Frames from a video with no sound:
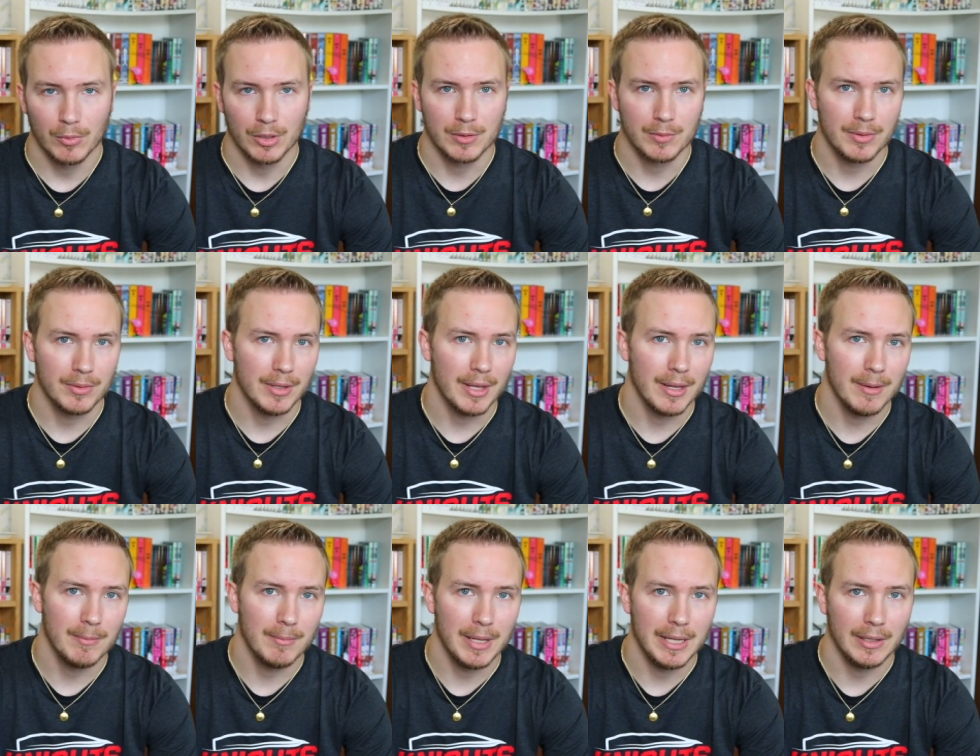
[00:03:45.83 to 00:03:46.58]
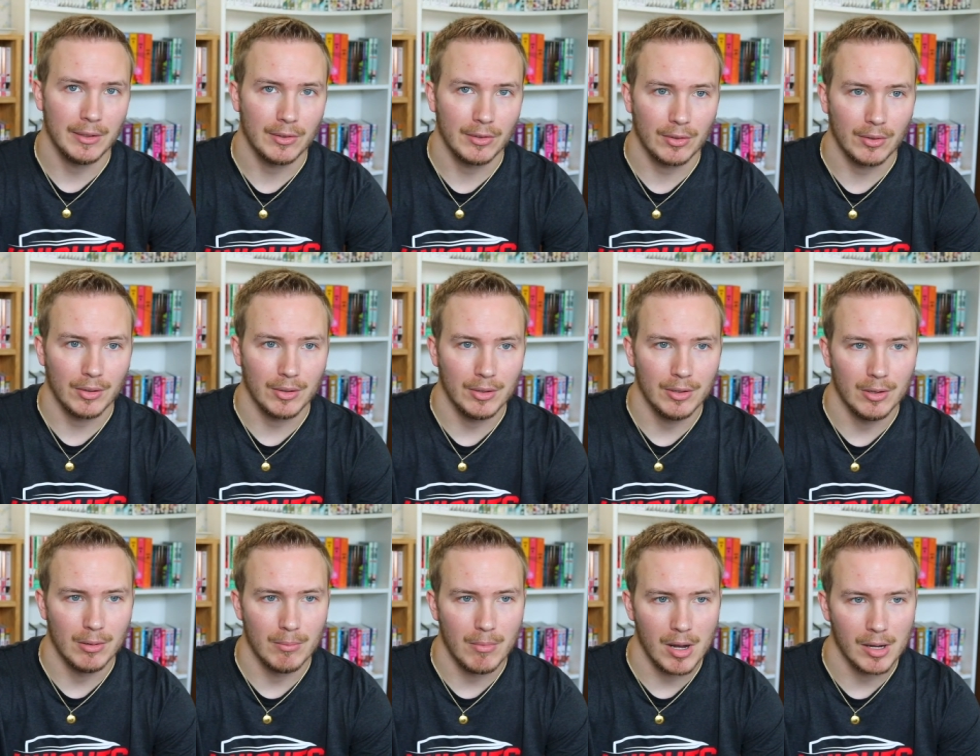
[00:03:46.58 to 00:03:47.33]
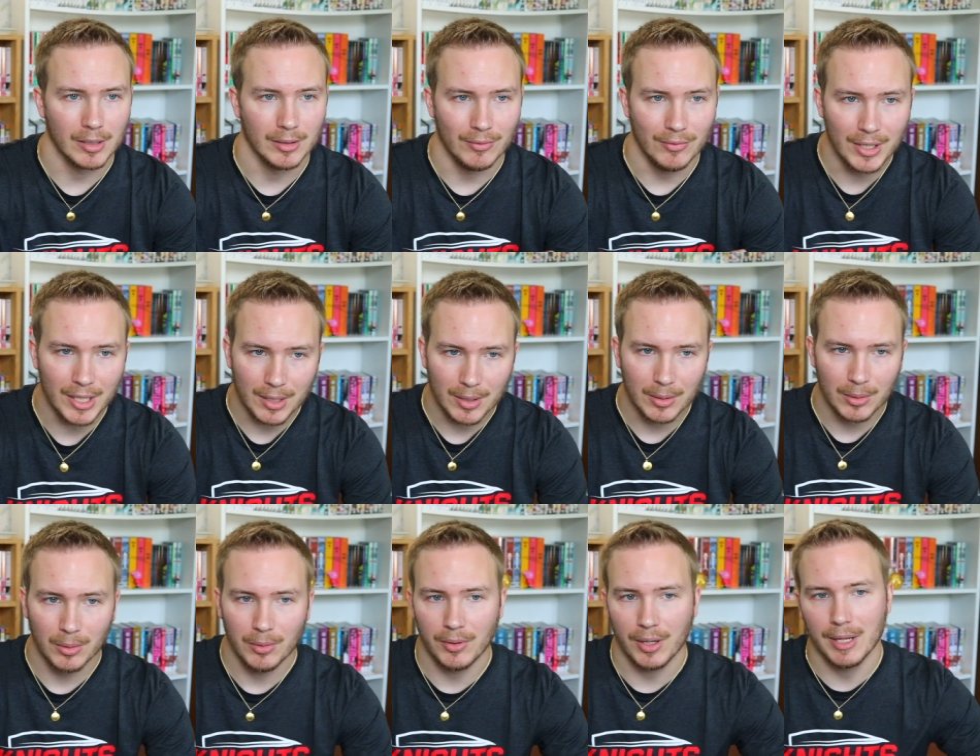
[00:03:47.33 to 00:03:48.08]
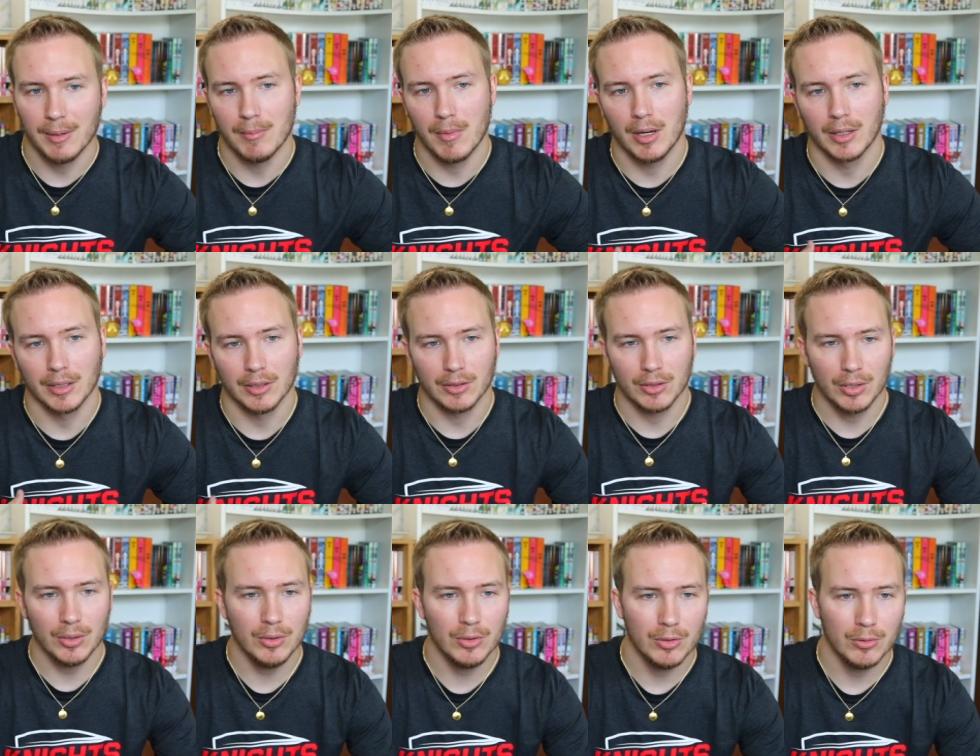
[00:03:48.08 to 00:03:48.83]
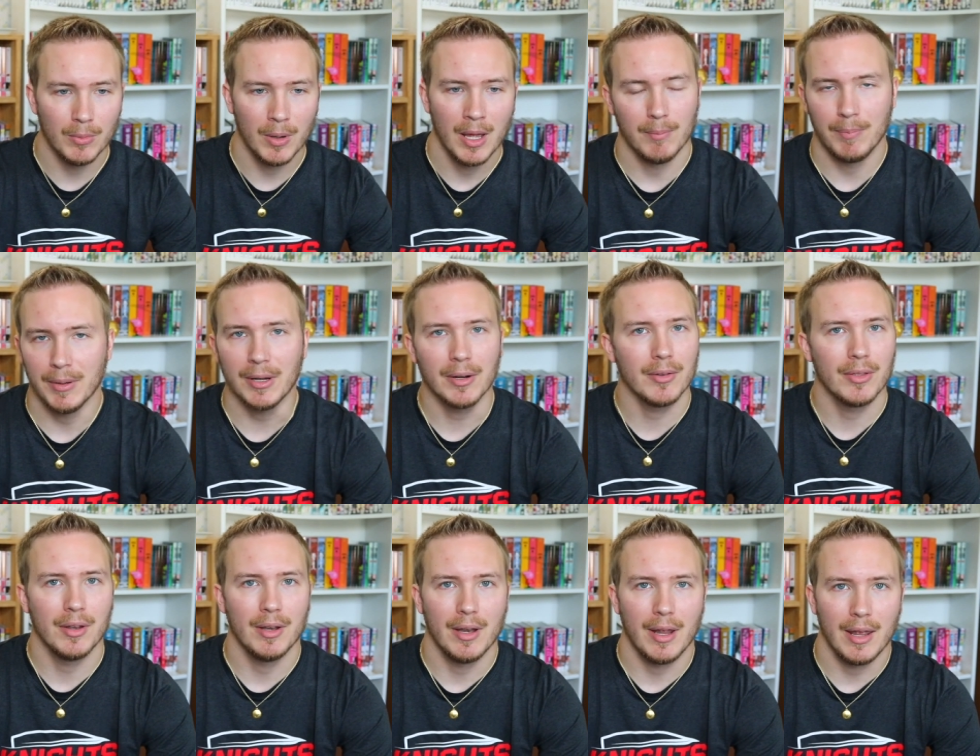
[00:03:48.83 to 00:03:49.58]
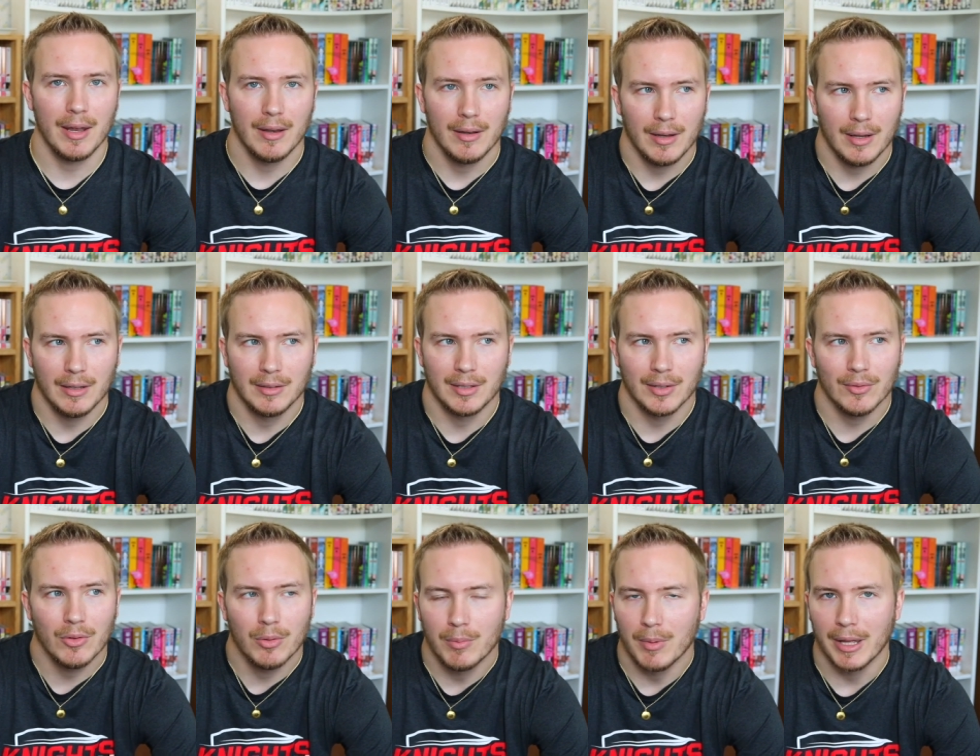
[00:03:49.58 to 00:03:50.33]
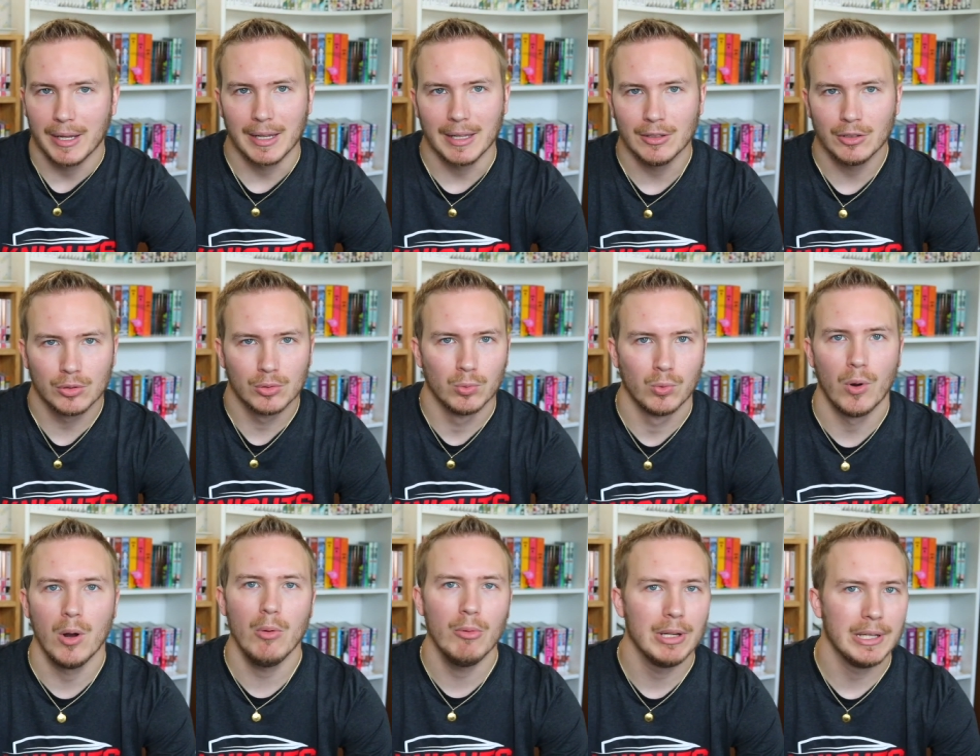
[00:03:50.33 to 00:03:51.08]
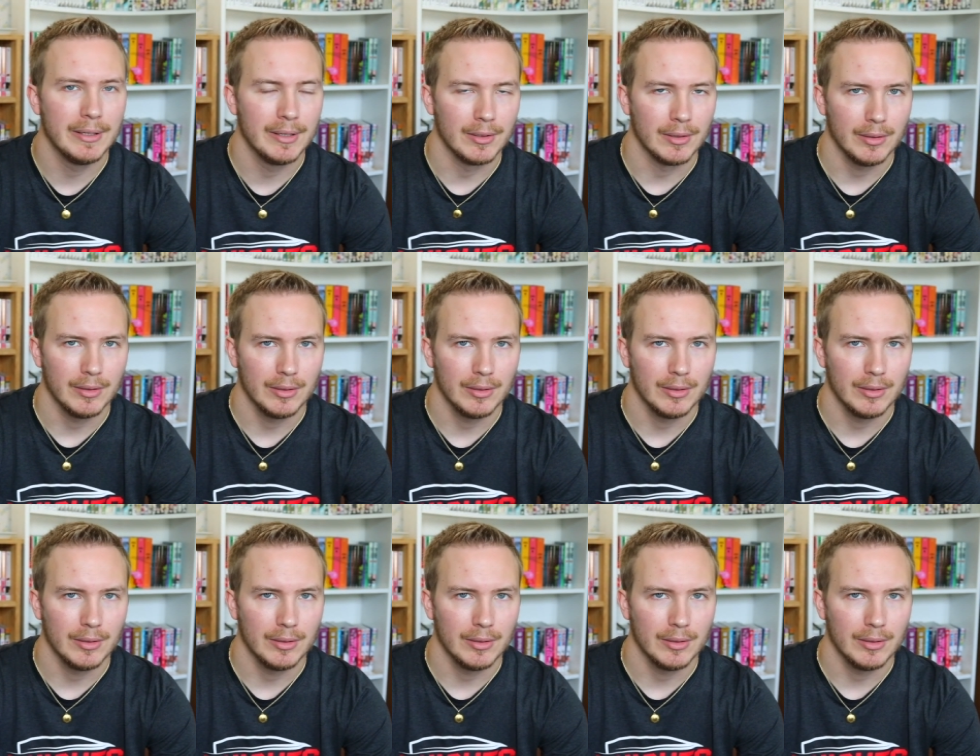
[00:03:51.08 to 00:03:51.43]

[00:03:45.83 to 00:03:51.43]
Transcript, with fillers: which then makes, you know, manga videos and manga tube bigger than it's ever, like, it's growing